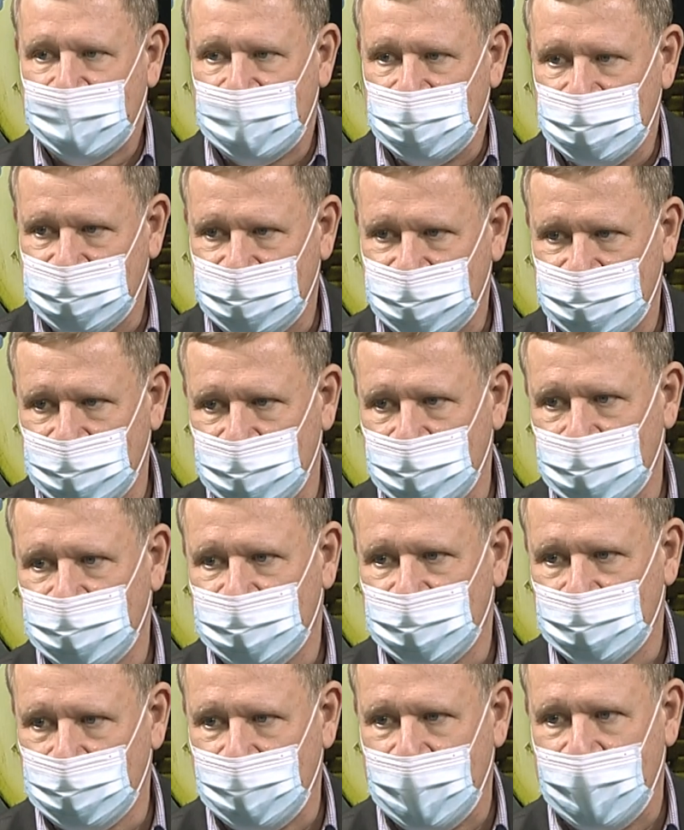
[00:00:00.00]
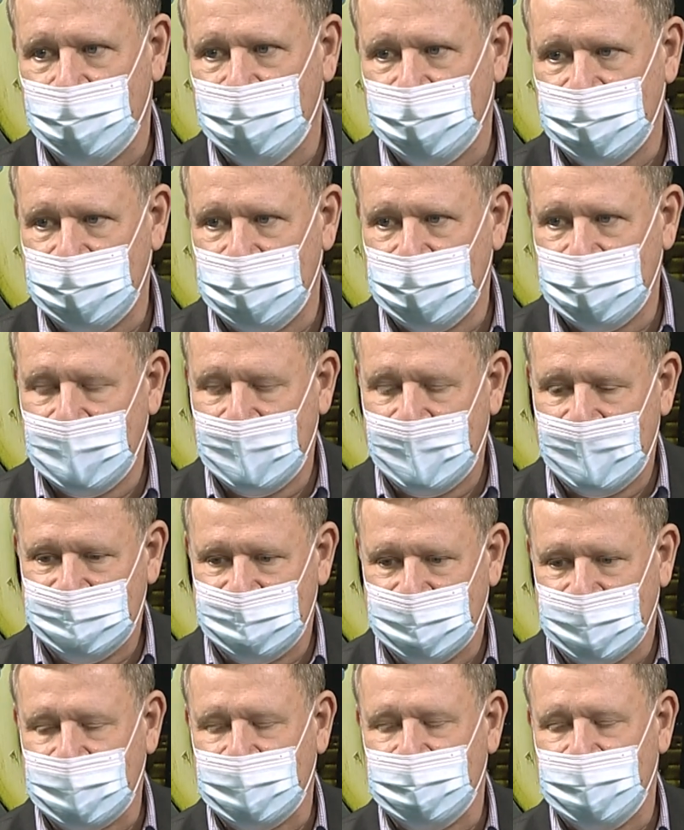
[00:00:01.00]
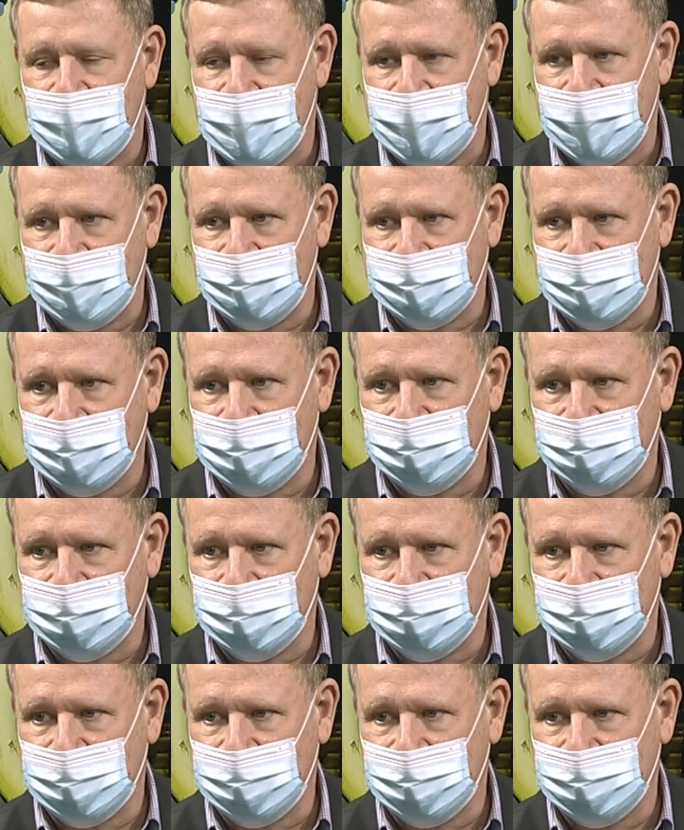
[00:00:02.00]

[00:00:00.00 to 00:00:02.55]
confirm the rapid decline